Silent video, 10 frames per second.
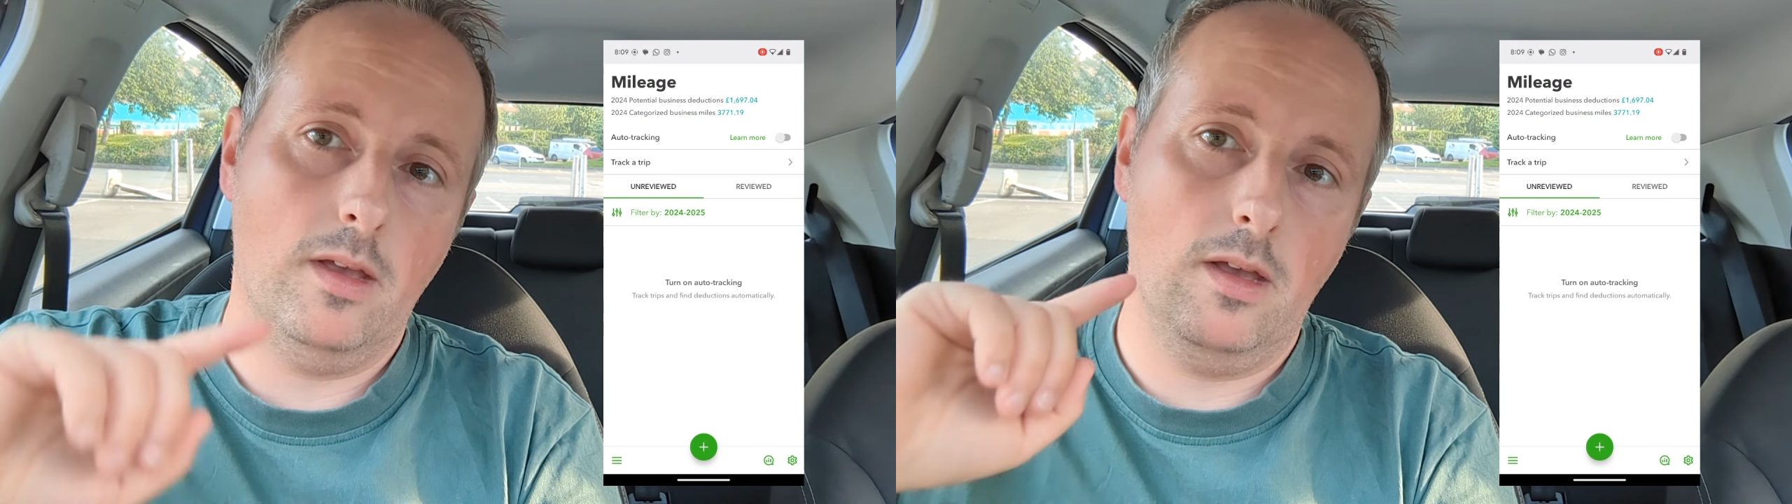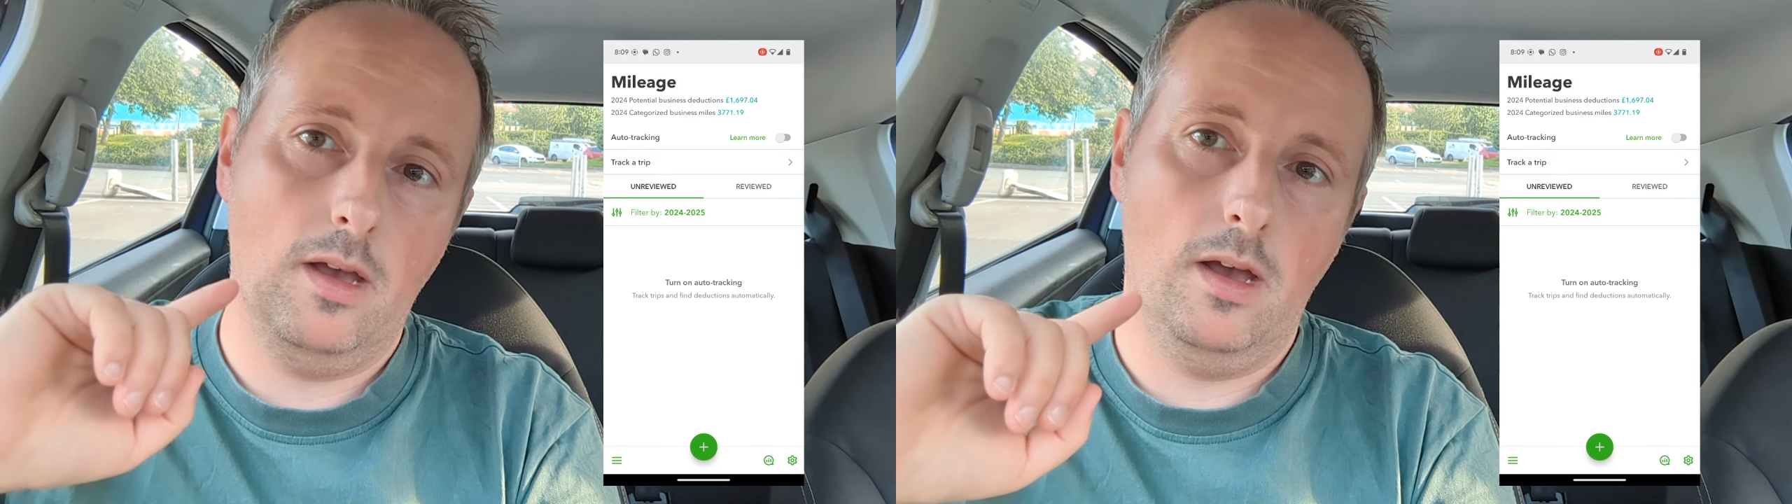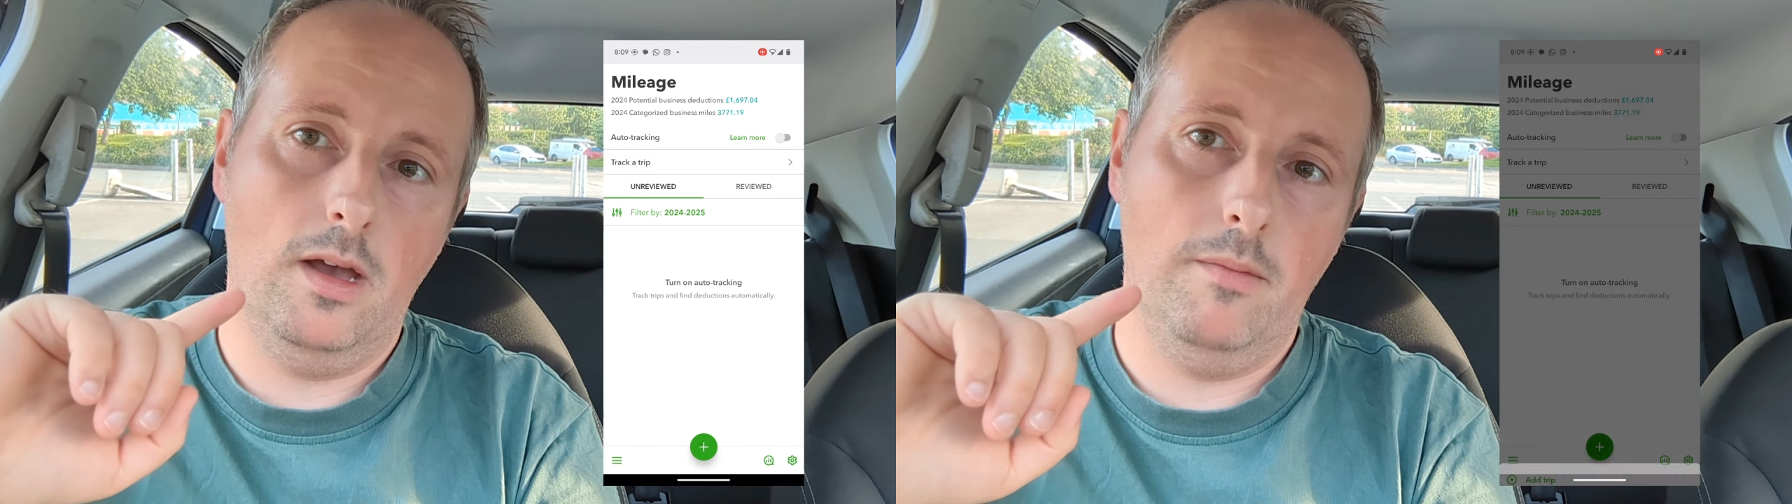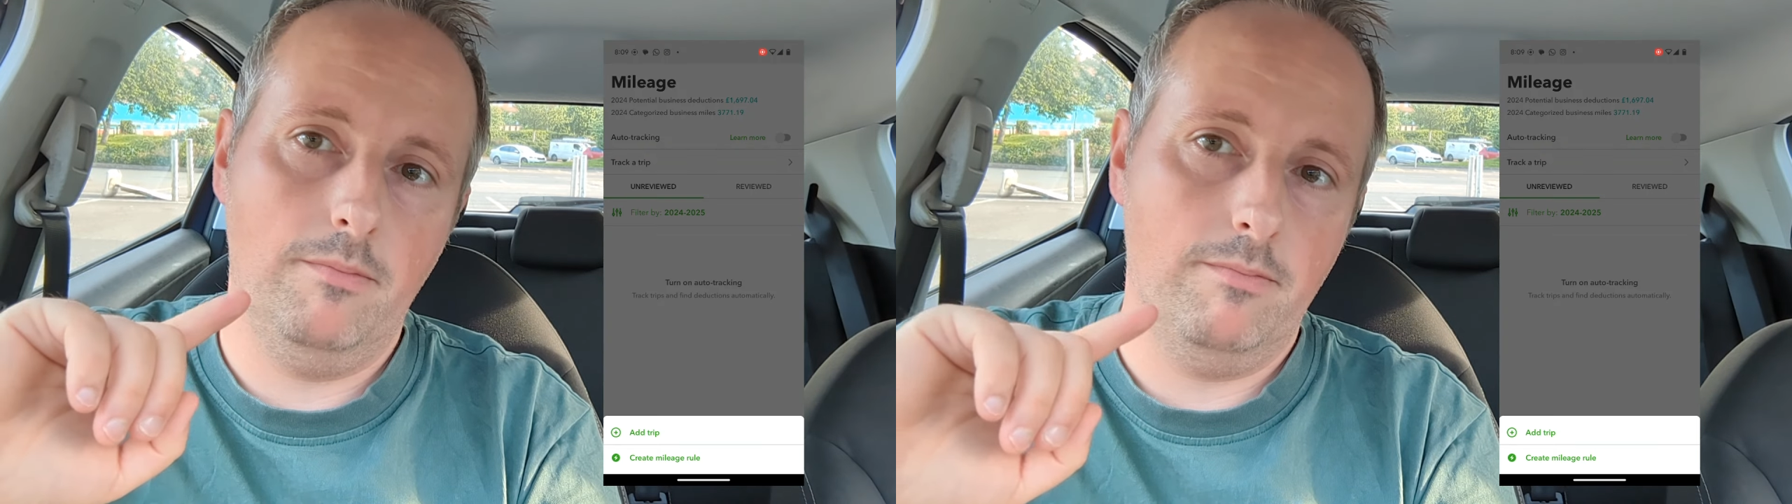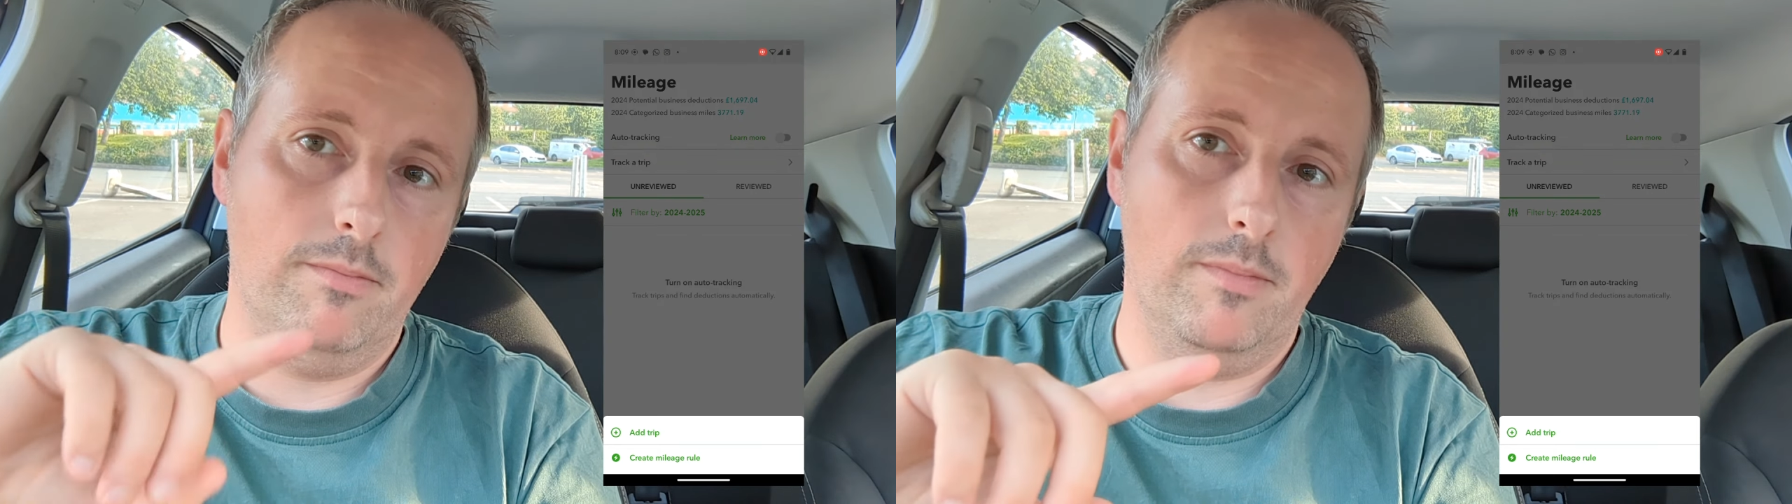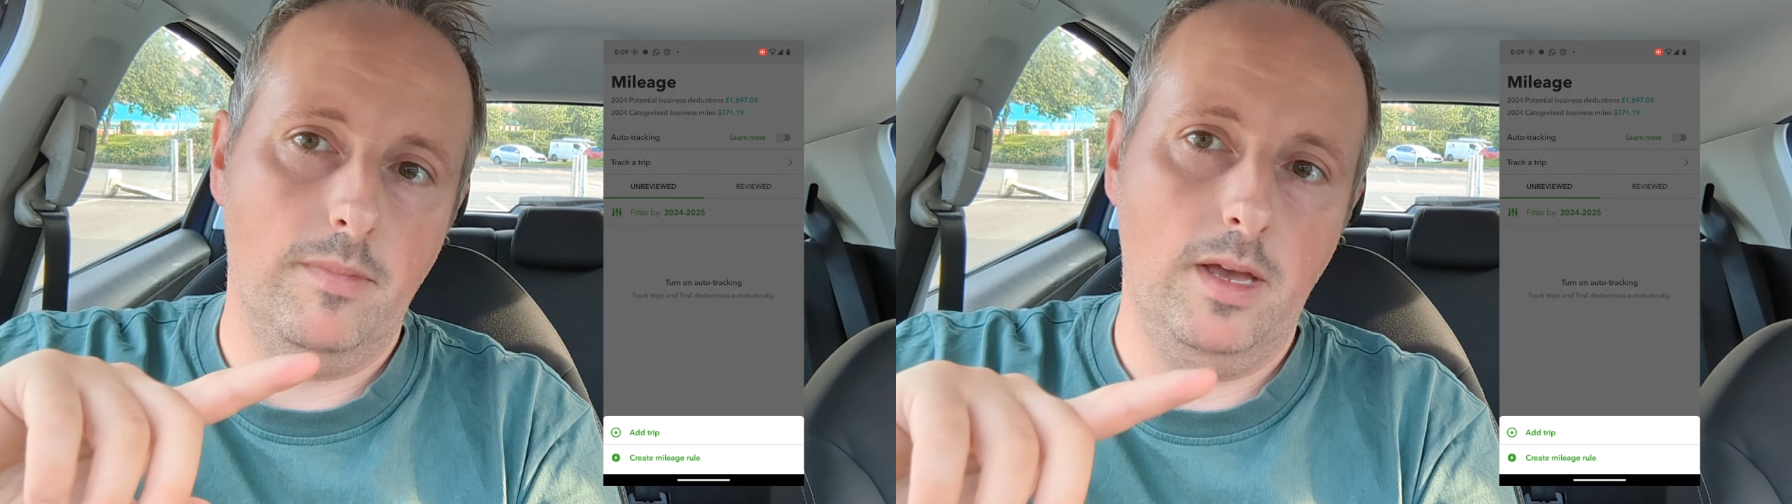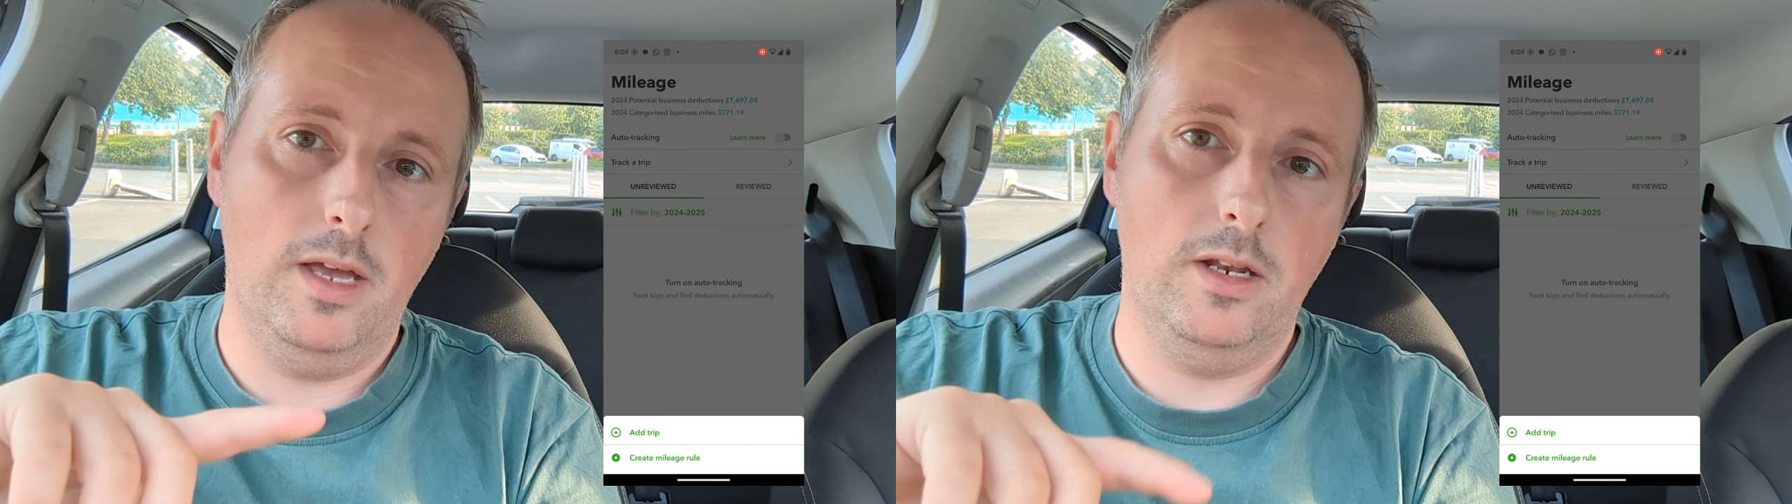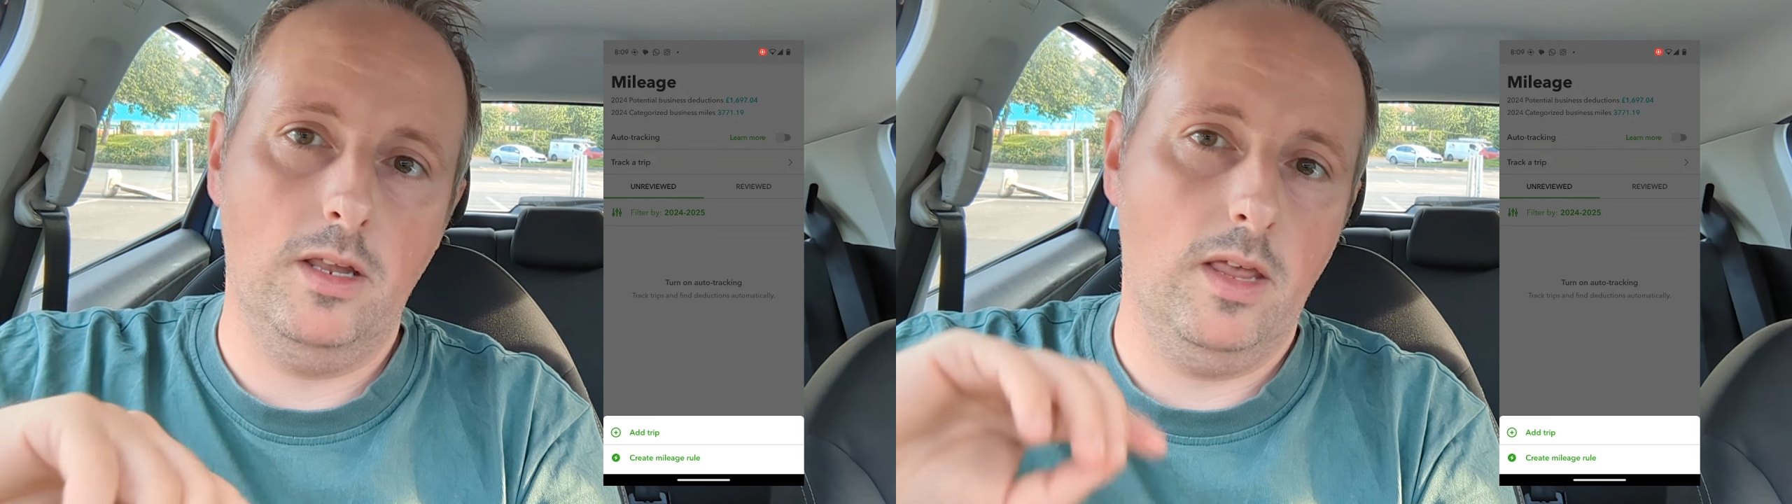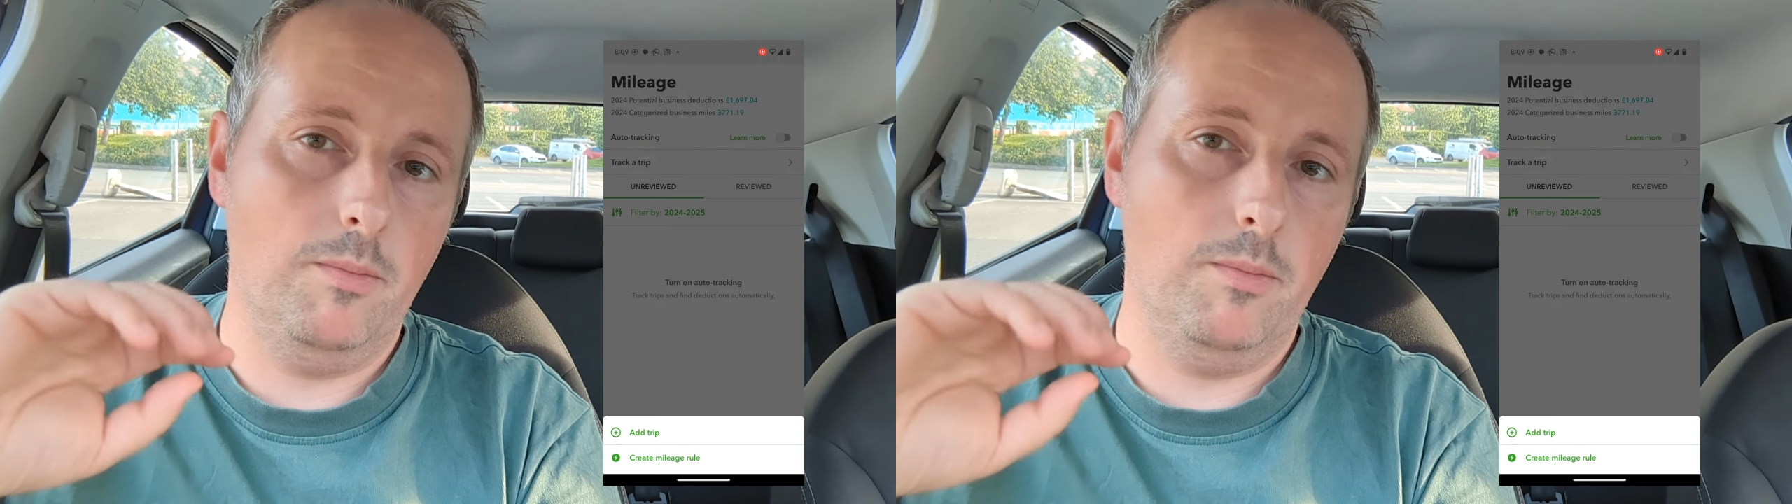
in, and